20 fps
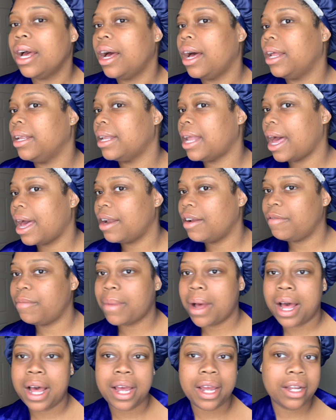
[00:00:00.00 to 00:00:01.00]
A lot of
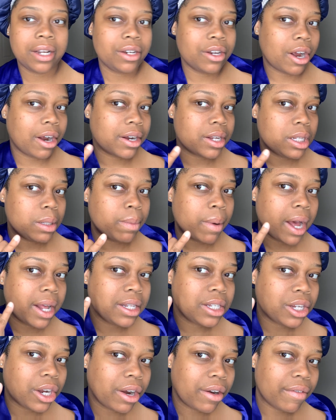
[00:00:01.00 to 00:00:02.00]
my dark
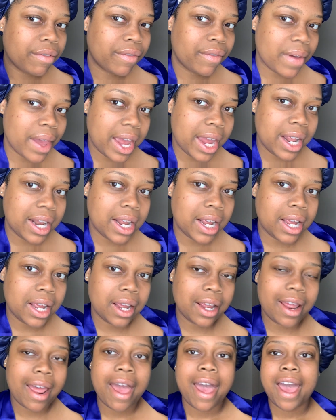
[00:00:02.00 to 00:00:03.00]
spots are
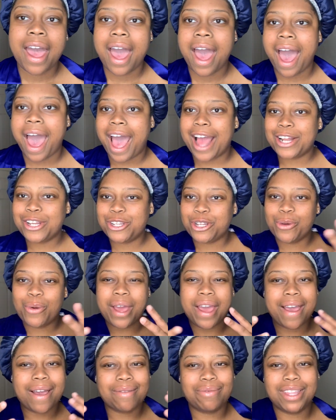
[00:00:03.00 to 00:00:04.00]
fading. I do
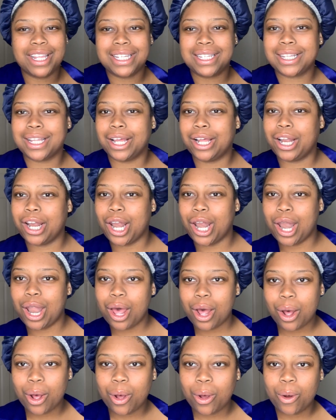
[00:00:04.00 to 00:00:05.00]
have this
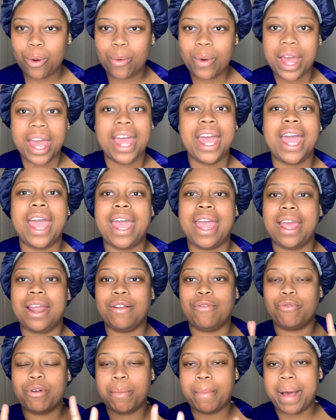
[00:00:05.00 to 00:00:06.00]
glow,
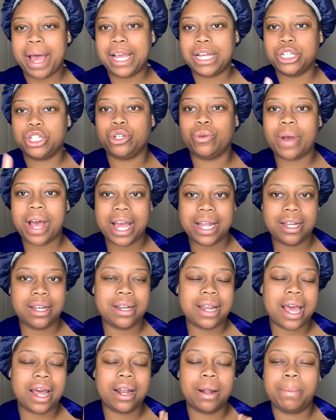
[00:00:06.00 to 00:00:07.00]
and remind you, I did
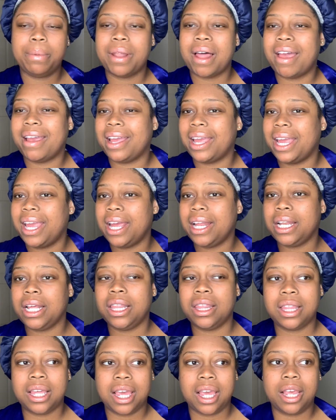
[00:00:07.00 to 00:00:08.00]
not apply
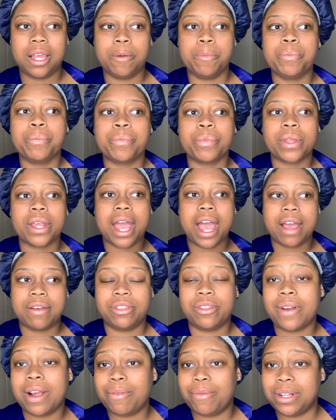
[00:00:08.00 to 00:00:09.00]
anything
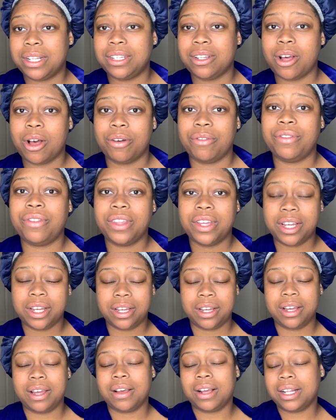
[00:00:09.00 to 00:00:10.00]
after I rinsed off
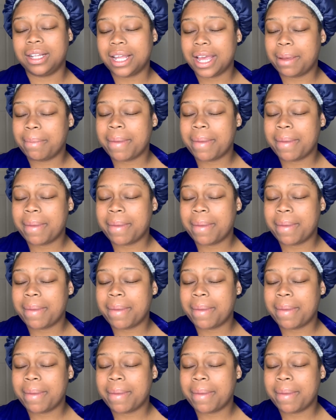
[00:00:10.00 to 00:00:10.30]
the clay